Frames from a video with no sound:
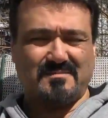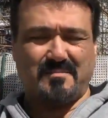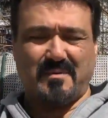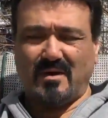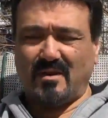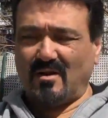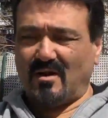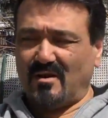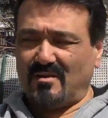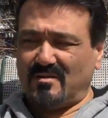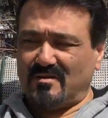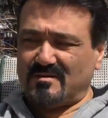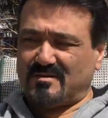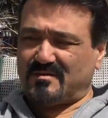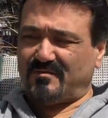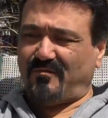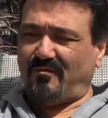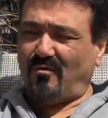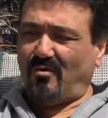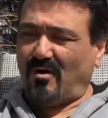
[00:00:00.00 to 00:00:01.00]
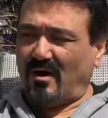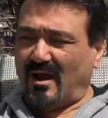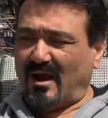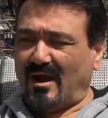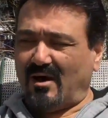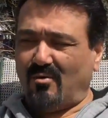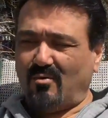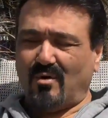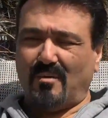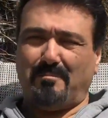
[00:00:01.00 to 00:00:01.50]
being on this
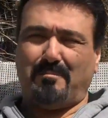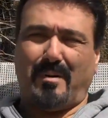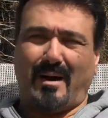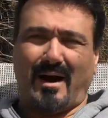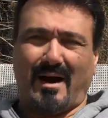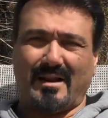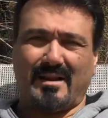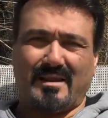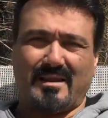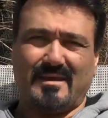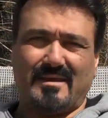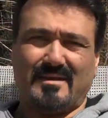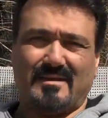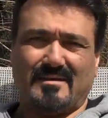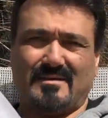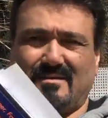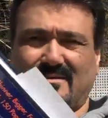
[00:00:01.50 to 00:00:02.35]
4-hour body